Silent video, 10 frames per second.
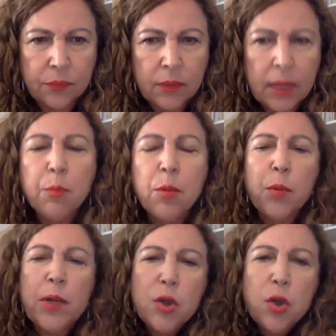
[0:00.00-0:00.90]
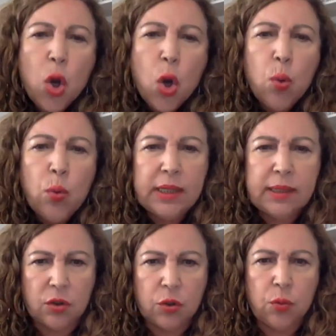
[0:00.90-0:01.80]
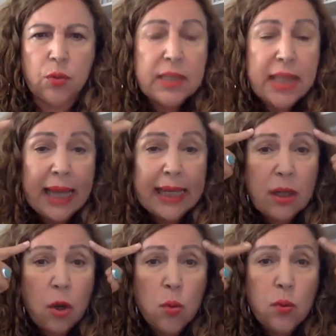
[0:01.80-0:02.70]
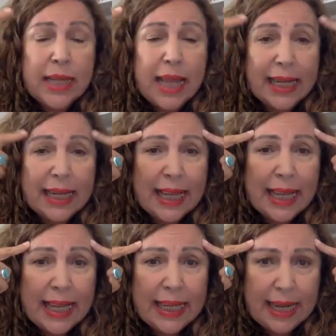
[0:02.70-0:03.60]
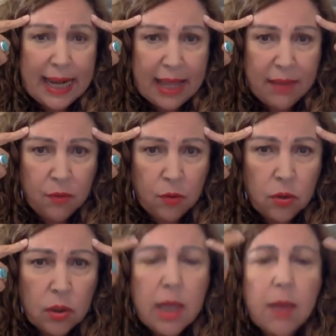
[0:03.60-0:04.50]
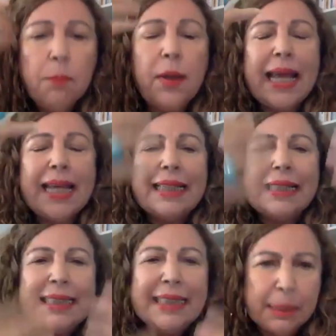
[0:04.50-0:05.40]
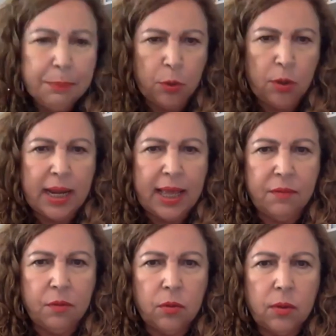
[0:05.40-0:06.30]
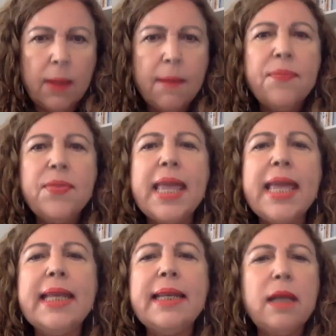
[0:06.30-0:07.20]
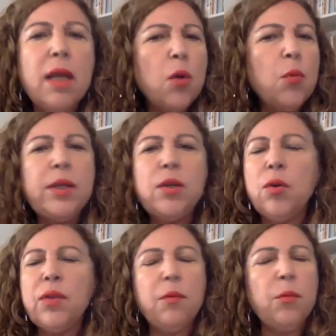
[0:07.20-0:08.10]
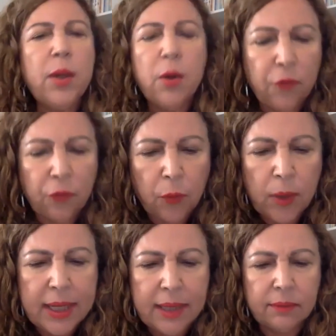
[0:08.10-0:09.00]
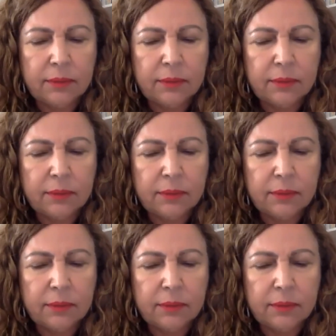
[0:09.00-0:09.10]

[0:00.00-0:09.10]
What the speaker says: And when we know this truth, not only at a head level, but at a deeper level, then we know that we are free.